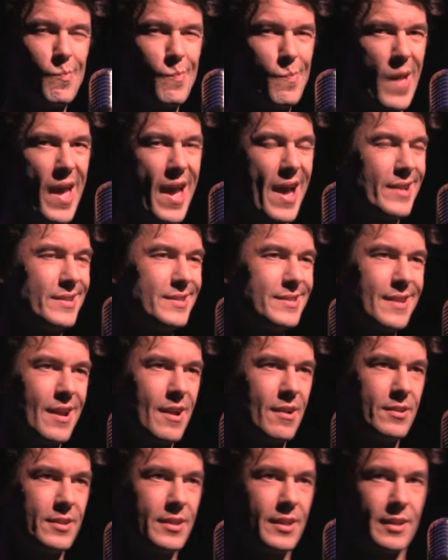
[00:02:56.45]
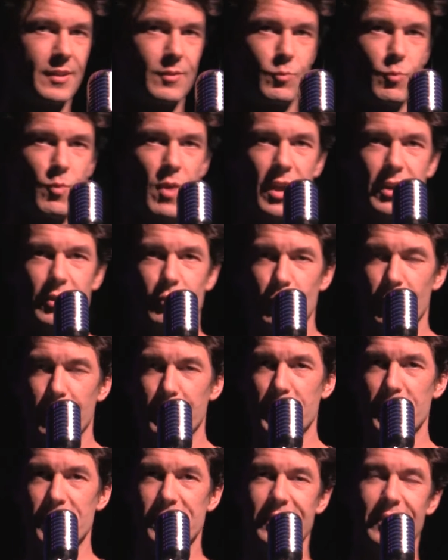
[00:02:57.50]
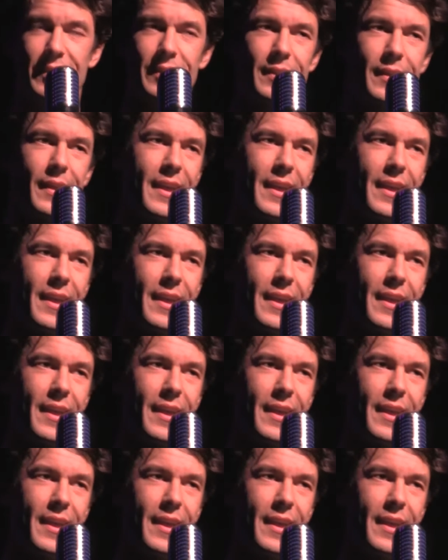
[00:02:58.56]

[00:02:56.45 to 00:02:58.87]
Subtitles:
bad sounding rock and roll music,